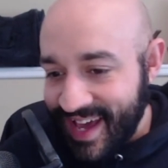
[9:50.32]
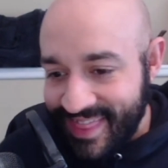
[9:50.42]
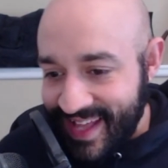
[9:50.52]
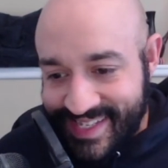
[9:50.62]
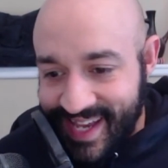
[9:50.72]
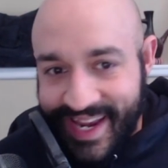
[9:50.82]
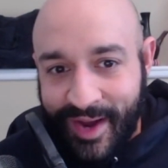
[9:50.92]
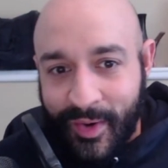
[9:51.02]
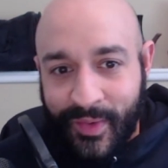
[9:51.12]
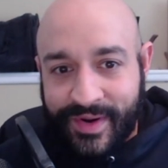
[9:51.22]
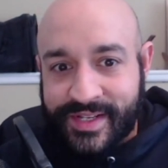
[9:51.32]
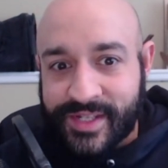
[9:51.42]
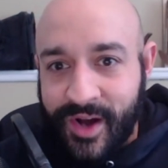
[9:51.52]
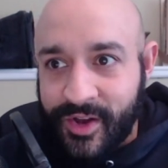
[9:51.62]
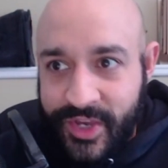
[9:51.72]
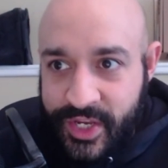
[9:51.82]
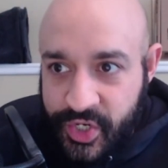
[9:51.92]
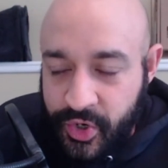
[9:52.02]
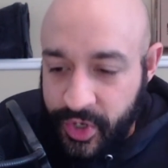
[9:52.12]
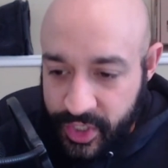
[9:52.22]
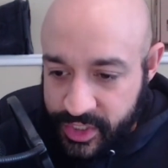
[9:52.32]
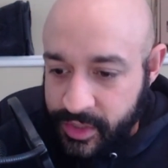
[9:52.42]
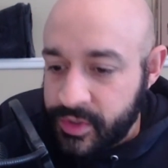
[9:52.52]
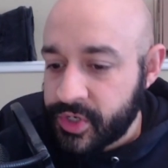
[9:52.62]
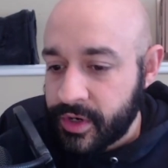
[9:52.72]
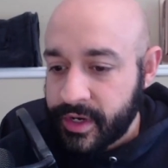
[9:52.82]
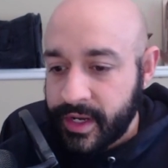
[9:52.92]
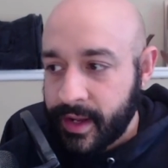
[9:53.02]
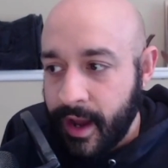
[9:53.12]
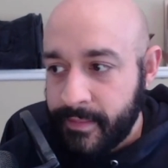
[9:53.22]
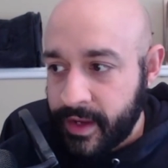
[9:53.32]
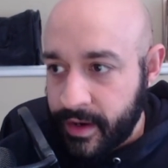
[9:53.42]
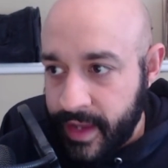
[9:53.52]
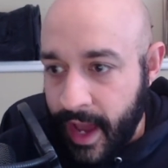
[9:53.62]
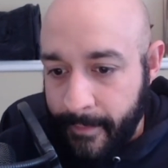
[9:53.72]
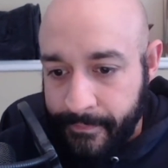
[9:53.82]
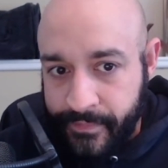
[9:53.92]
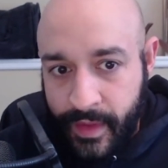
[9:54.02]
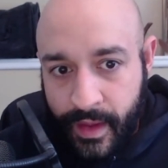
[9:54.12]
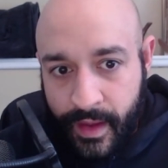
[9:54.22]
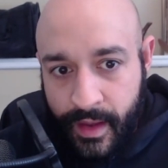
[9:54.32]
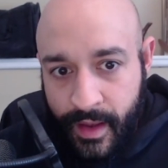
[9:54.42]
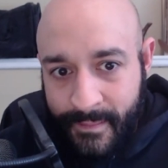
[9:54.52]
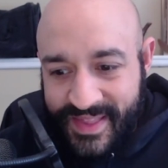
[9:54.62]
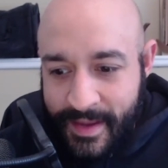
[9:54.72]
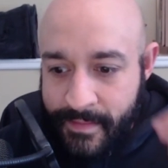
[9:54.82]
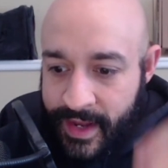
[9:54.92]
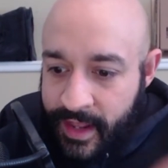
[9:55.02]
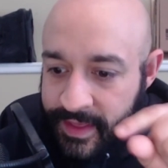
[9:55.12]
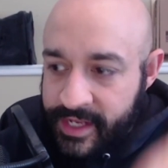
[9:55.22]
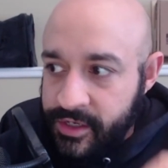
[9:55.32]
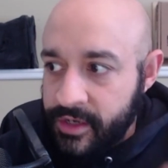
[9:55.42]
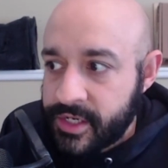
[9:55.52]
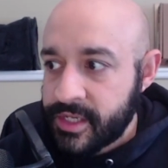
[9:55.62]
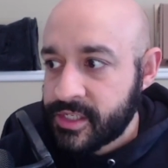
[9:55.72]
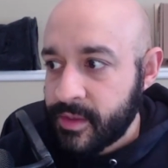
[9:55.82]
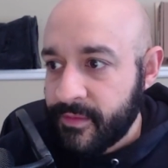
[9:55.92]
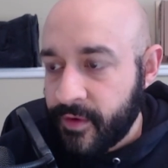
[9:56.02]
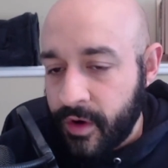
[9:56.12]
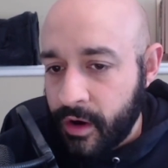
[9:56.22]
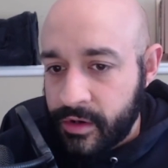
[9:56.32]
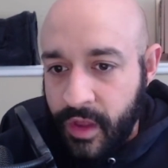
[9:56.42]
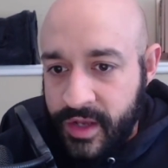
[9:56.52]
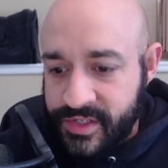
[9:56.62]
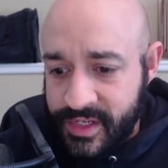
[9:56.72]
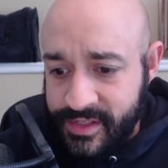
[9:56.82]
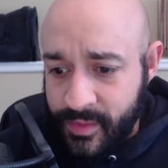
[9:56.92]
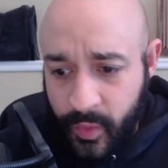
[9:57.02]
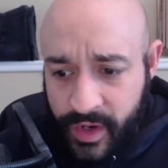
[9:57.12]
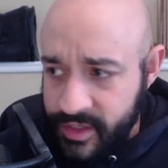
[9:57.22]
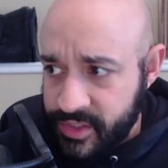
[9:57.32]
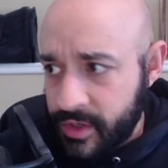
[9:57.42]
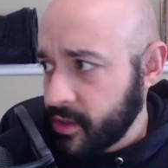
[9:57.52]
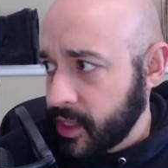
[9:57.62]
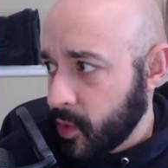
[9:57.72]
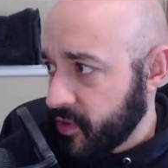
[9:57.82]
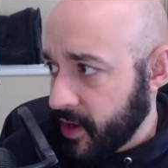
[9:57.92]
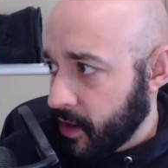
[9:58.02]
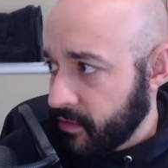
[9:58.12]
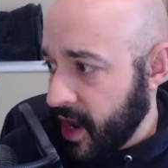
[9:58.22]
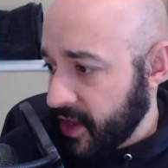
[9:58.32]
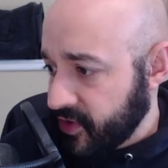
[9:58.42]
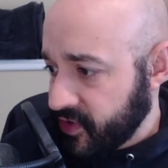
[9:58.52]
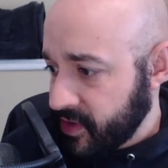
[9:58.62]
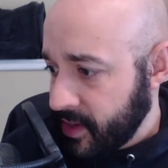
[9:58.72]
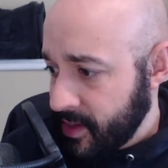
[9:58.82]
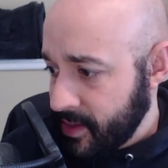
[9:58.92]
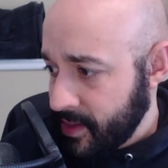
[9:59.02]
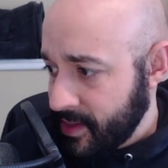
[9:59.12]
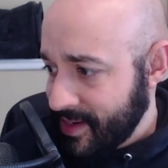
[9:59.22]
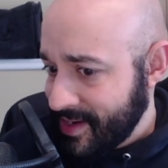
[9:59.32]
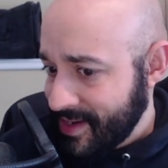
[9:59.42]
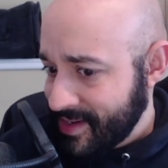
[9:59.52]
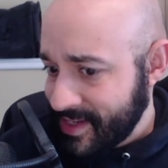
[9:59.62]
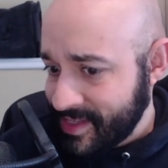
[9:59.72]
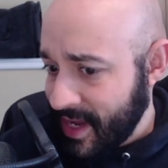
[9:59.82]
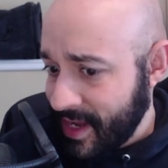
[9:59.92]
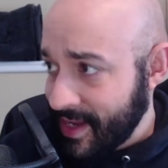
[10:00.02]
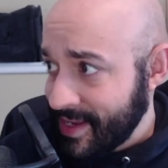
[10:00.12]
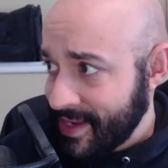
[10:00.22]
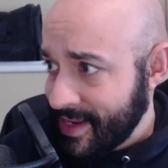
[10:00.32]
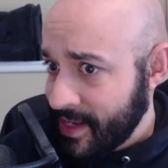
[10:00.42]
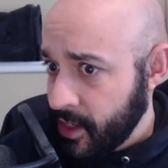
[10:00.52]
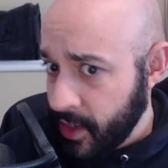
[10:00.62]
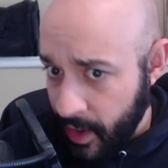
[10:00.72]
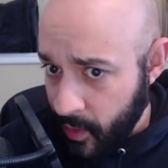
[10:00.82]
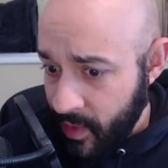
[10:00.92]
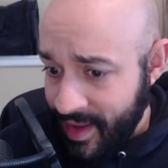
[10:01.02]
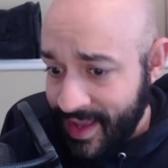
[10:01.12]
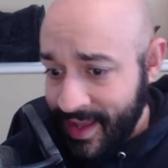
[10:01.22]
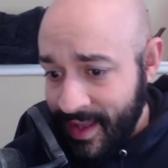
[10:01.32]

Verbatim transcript: that, that's not how it works at all. Sure, a sojourner can come here, yeah. But the minute they start to subvert our law system, we are certainly within our rights to say, no,